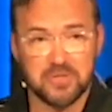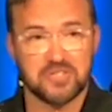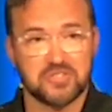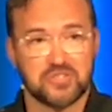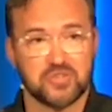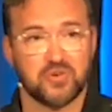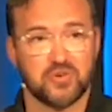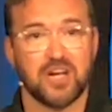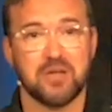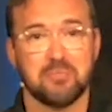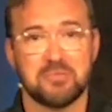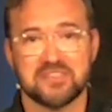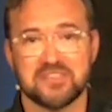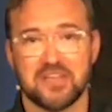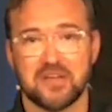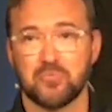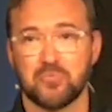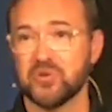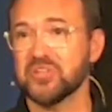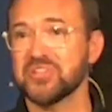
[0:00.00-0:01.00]
describe as
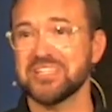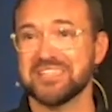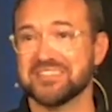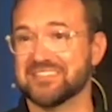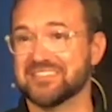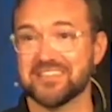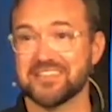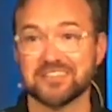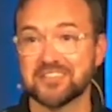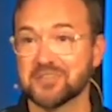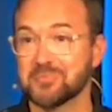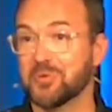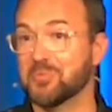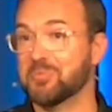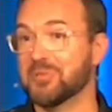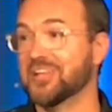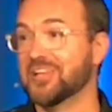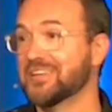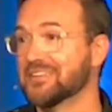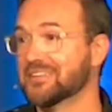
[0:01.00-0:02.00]
a really sensible
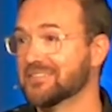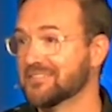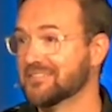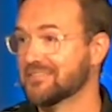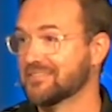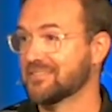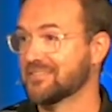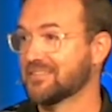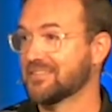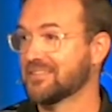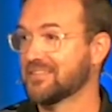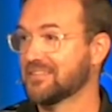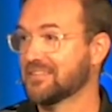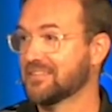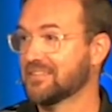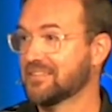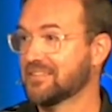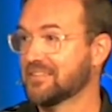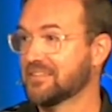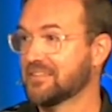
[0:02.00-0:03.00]
plan.
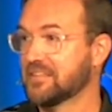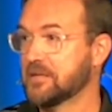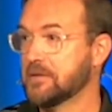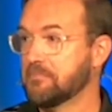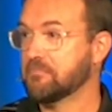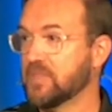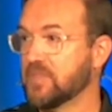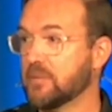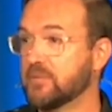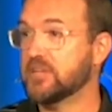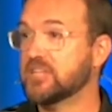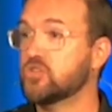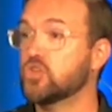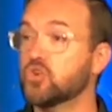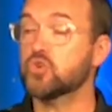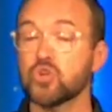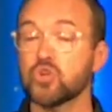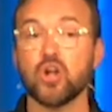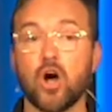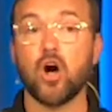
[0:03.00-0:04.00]
I mean,
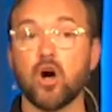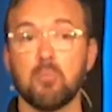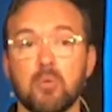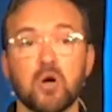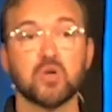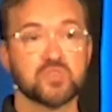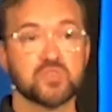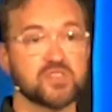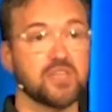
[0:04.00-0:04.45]
you could almost